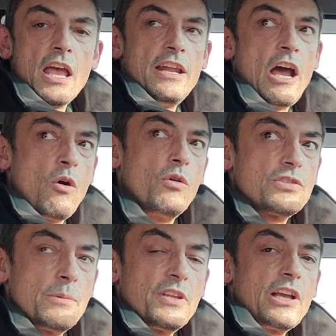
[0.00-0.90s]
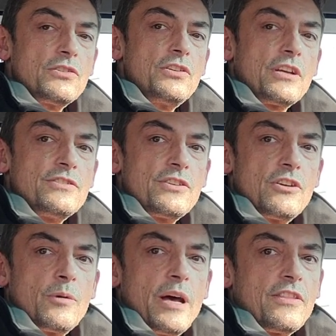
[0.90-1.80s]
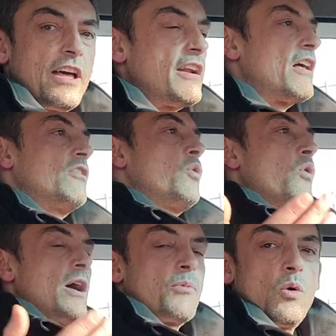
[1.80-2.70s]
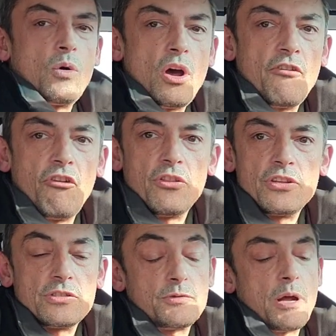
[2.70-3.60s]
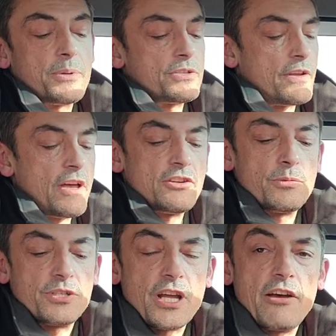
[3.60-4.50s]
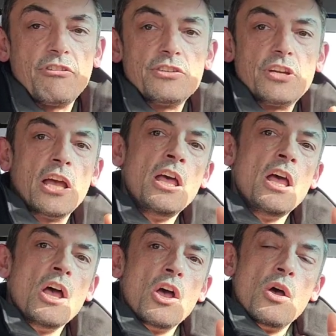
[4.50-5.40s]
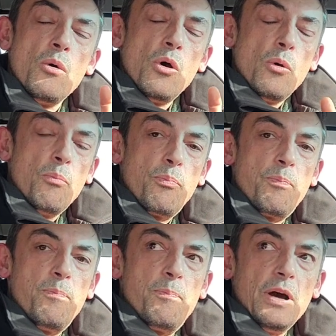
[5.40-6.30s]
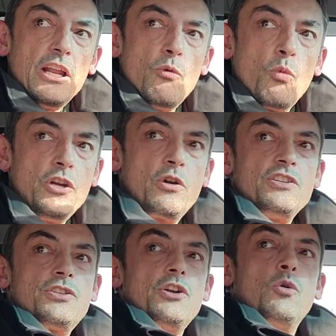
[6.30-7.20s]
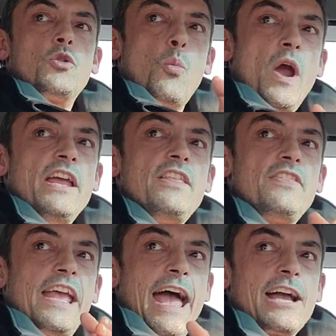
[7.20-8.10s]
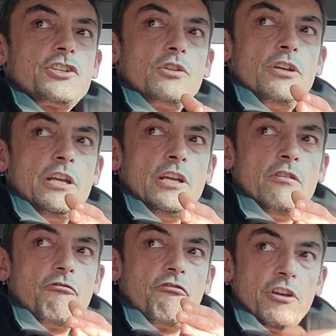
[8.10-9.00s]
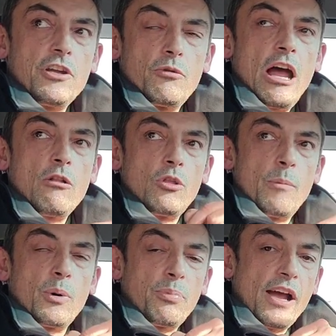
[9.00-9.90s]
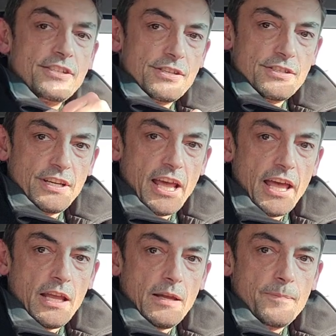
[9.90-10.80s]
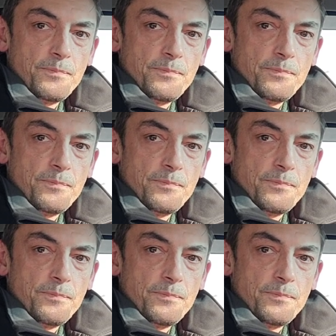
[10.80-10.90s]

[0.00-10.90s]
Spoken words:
And now, something else to consider about that, and I don't know why I'm going off on this, it's probably because I've had too much caffeine today, but when you consider the way that they actually figure out lumber prices today,